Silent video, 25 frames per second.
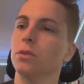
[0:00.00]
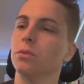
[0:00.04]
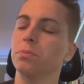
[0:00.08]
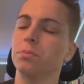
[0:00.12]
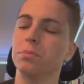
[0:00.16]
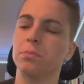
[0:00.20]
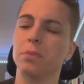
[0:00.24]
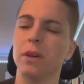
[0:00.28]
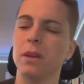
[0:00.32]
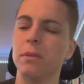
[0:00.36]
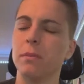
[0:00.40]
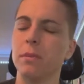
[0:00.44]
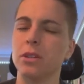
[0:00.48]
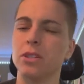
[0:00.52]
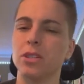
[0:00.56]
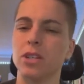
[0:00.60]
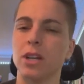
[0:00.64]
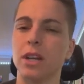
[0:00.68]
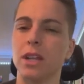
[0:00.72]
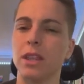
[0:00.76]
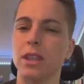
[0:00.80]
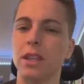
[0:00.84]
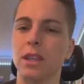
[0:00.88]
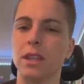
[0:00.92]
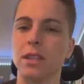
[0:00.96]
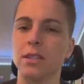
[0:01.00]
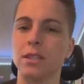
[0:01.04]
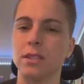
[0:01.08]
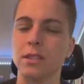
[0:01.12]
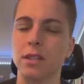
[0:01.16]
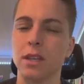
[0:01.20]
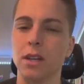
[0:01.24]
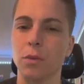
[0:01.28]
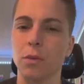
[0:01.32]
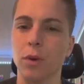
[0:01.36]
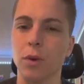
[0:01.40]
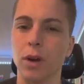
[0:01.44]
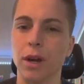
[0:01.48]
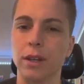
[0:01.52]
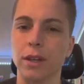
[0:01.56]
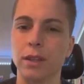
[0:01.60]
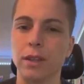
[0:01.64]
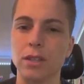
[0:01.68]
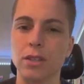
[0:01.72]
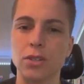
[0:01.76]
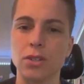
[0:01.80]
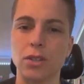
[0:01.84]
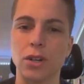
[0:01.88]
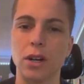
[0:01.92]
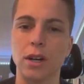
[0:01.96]
So pretty much anything that's going to
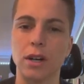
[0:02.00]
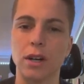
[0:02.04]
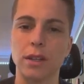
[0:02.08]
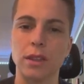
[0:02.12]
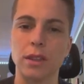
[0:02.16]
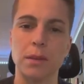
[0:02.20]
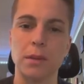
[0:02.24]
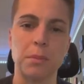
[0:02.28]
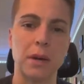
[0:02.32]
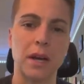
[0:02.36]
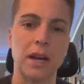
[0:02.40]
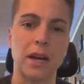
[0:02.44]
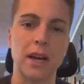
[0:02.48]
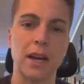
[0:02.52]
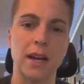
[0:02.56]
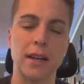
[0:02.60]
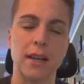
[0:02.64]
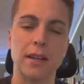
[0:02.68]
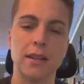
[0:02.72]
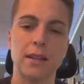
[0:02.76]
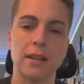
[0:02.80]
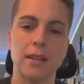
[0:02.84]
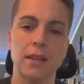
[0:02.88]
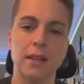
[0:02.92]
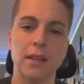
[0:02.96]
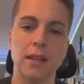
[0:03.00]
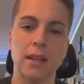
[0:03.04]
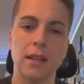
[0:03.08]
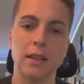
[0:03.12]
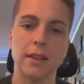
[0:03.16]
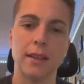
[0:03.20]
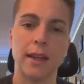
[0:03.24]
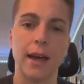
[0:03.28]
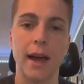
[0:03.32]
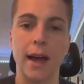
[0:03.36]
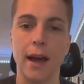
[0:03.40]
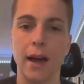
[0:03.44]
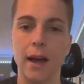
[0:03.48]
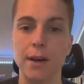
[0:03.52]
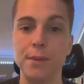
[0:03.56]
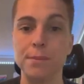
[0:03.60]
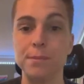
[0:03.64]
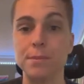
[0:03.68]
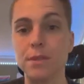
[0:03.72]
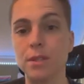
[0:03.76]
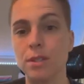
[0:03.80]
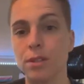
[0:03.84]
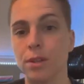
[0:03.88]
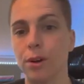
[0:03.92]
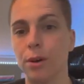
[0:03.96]
work the trunk, the back, the
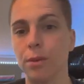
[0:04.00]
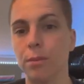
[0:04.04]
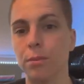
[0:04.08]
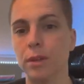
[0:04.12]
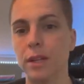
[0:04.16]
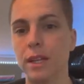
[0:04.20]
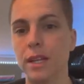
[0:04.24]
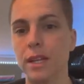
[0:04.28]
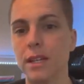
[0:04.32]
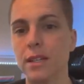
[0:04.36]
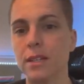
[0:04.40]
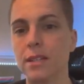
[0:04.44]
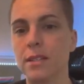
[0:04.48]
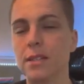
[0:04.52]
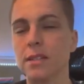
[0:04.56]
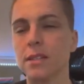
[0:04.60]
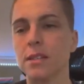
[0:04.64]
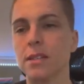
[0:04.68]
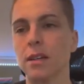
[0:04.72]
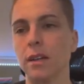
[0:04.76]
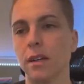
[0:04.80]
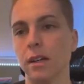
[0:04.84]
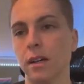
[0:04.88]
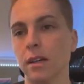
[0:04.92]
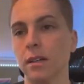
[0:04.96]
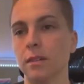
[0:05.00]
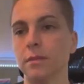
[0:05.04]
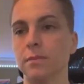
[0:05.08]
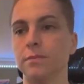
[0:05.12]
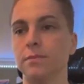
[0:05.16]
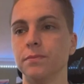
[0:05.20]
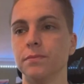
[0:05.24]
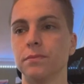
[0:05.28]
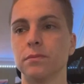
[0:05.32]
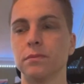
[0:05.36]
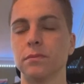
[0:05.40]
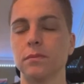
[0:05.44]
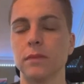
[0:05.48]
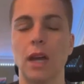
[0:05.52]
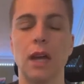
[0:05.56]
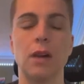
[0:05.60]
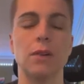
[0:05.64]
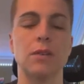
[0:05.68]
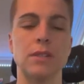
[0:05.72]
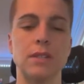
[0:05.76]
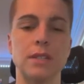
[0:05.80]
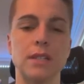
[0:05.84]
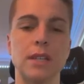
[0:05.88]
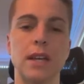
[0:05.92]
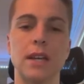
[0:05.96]
abs, the obliques, um,
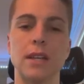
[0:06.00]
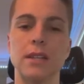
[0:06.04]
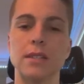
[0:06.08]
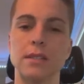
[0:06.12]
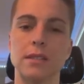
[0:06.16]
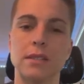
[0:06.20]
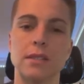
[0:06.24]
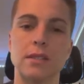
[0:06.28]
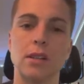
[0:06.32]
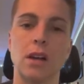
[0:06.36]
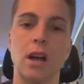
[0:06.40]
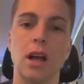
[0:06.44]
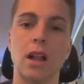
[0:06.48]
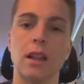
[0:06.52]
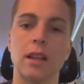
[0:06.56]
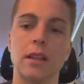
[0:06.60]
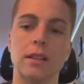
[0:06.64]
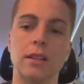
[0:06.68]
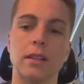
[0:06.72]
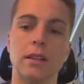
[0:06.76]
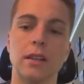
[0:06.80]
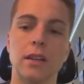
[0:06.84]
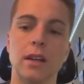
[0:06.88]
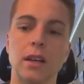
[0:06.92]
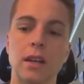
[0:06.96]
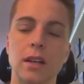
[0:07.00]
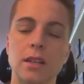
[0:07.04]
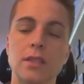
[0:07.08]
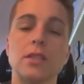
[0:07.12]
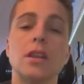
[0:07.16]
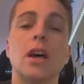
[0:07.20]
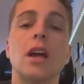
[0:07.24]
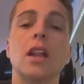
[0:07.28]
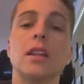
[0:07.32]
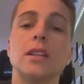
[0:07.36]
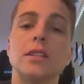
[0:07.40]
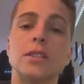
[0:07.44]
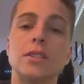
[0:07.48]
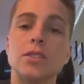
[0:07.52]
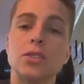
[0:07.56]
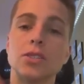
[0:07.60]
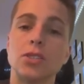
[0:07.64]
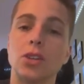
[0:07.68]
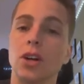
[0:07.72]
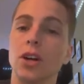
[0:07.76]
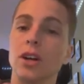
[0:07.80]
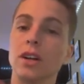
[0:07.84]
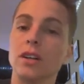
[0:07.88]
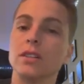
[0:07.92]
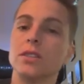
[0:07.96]
I would say is a solid
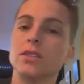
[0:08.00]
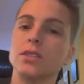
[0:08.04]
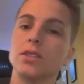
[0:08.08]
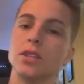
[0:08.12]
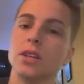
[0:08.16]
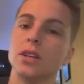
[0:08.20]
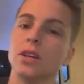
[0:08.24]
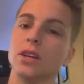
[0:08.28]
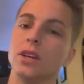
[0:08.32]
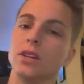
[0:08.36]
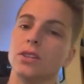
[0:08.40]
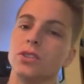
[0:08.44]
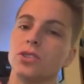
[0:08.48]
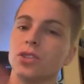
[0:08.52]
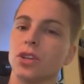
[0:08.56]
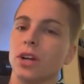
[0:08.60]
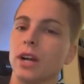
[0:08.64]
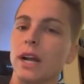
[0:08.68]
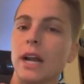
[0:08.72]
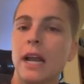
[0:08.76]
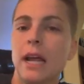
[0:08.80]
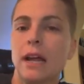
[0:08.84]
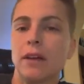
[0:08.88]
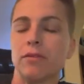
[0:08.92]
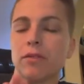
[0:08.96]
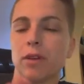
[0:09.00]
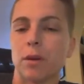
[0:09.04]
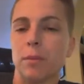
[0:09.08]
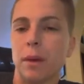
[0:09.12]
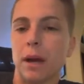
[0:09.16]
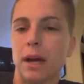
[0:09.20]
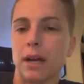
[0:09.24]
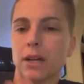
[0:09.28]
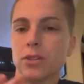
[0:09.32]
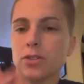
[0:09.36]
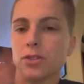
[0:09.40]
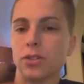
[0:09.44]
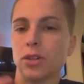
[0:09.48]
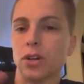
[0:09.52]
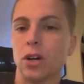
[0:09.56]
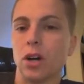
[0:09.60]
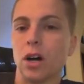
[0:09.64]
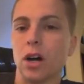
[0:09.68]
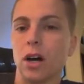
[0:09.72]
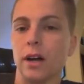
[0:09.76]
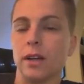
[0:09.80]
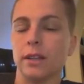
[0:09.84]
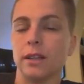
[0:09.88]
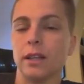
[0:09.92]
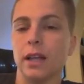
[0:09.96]
solid start to mm-hmm. training
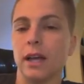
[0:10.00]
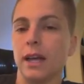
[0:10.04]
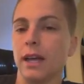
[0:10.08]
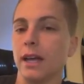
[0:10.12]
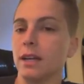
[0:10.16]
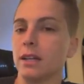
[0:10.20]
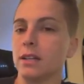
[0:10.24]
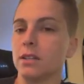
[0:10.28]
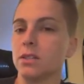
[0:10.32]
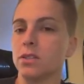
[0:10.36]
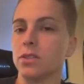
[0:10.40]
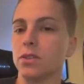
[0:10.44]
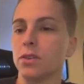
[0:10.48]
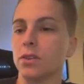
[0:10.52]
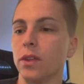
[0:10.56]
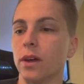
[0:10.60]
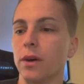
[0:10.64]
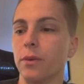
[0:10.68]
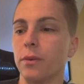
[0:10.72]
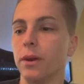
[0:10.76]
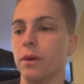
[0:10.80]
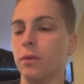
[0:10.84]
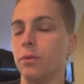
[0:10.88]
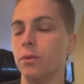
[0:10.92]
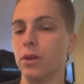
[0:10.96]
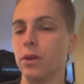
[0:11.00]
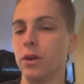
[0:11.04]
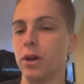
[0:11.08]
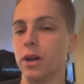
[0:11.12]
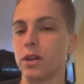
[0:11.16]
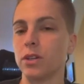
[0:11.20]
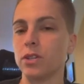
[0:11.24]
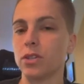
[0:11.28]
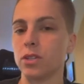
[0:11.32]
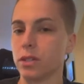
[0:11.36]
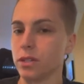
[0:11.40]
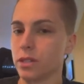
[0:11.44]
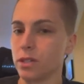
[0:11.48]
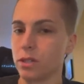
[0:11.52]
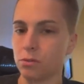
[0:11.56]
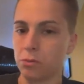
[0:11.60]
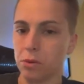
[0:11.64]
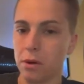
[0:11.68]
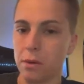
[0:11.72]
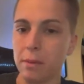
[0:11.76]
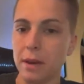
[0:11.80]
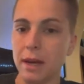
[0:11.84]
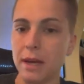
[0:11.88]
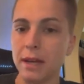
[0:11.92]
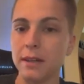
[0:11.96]
backstroke on land. So that way, when you
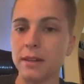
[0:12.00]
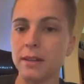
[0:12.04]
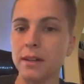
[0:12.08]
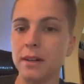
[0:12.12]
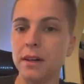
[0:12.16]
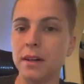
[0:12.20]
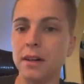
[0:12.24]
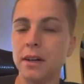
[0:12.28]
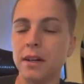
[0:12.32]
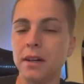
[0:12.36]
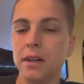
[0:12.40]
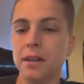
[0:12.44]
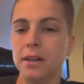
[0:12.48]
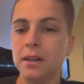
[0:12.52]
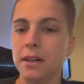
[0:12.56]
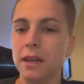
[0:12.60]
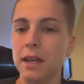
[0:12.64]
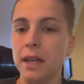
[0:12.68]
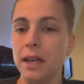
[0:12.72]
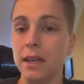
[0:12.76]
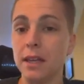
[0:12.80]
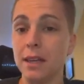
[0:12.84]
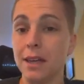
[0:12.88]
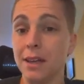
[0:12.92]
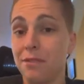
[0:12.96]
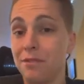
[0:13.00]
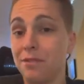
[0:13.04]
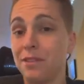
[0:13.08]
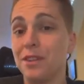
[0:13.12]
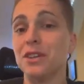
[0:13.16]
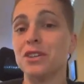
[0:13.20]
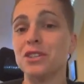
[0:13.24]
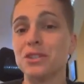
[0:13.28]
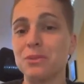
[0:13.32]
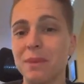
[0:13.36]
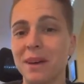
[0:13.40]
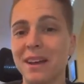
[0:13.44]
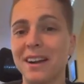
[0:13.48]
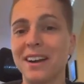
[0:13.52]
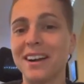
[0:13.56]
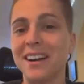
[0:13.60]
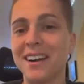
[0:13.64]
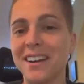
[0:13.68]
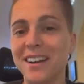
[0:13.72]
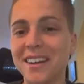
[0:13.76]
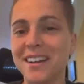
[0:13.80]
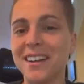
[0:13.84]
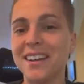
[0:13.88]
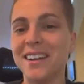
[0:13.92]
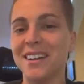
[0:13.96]
actually swim it, it feels
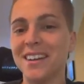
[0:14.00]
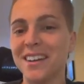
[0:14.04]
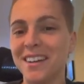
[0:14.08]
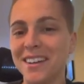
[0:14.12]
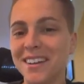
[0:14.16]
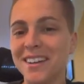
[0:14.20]
better.